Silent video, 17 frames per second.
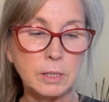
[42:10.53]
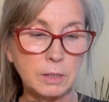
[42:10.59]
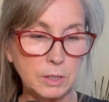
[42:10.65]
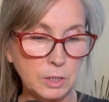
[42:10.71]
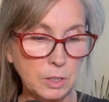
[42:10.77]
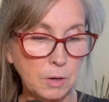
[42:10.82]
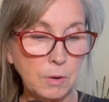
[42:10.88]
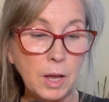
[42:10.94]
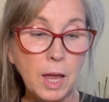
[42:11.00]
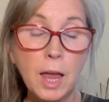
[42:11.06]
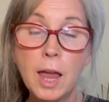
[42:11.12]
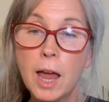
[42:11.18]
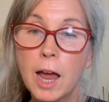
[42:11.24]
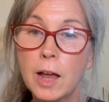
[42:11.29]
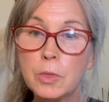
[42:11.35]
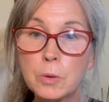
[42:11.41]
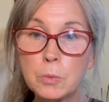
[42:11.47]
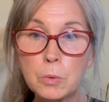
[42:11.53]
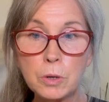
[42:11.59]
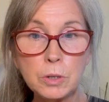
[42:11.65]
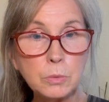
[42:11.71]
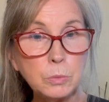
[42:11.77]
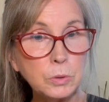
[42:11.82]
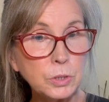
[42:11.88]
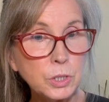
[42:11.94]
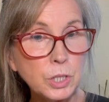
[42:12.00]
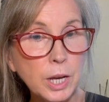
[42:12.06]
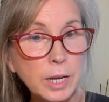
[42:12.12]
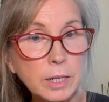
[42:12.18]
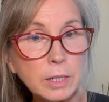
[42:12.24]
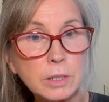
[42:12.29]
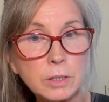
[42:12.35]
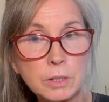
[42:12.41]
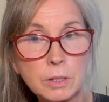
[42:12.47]
So, and the word will
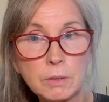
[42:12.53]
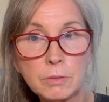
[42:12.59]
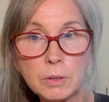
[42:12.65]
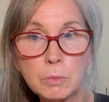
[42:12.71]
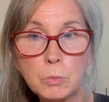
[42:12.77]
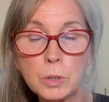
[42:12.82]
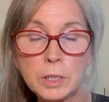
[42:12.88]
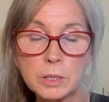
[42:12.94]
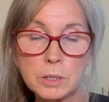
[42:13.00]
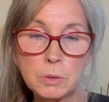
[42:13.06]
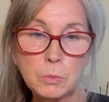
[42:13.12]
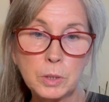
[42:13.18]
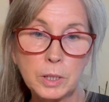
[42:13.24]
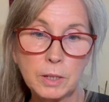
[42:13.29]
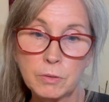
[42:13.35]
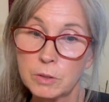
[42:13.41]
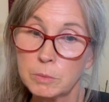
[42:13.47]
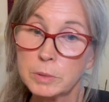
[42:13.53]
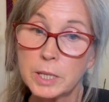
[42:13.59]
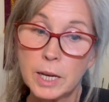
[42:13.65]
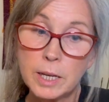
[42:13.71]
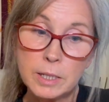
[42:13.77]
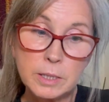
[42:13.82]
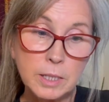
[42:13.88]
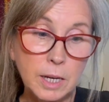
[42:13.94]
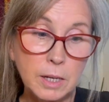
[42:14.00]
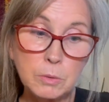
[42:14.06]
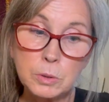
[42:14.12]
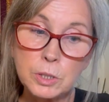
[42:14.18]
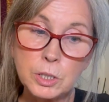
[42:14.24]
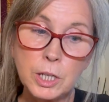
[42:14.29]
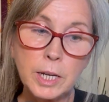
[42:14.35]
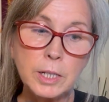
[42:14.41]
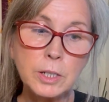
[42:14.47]
change from week to week, from day to day, it will
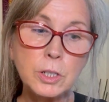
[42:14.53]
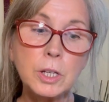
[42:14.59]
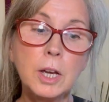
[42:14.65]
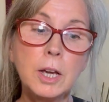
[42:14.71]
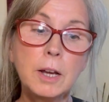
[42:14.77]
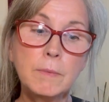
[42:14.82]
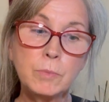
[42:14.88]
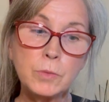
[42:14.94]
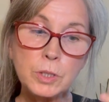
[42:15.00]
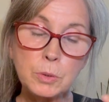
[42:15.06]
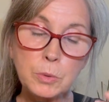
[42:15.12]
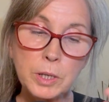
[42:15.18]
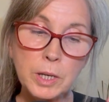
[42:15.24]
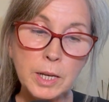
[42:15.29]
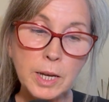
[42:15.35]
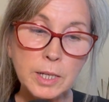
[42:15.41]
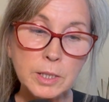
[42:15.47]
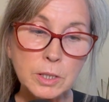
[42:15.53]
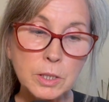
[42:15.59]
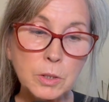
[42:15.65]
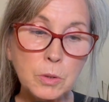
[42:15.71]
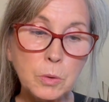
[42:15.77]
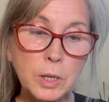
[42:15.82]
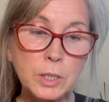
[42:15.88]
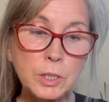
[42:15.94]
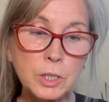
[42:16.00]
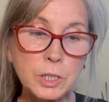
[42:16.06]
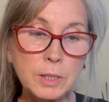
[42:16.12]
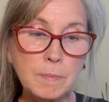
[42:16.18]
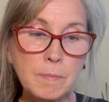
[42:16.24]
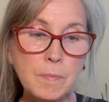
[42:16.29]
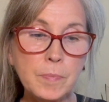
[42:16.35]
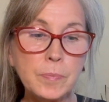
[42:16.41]
change. So when I ask the question,